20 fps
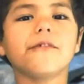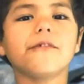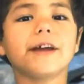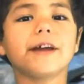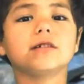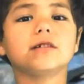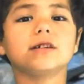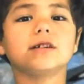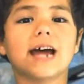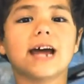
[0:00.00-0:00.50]
If
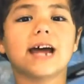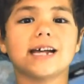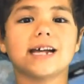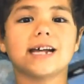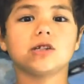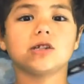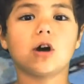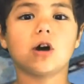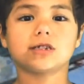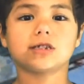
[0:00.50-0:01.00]
England
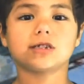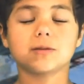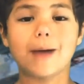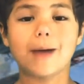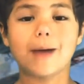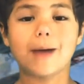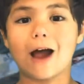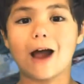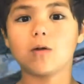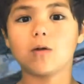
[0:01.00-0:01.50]
had lost the
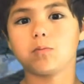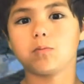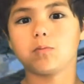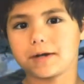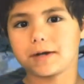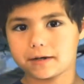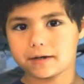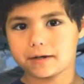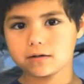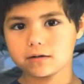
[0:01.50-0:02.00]
Battle of
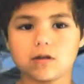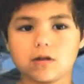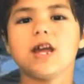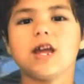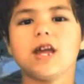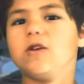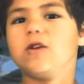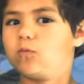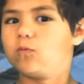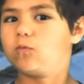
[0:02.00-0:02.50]
Britain,
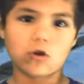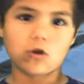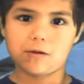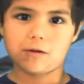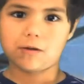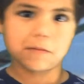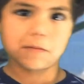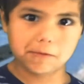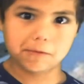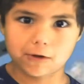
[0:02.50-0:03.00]
it would
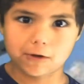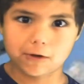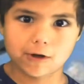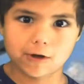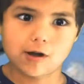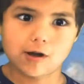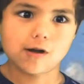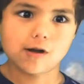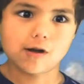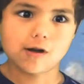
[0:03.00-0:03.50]
have been
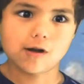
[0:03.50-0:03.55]
good.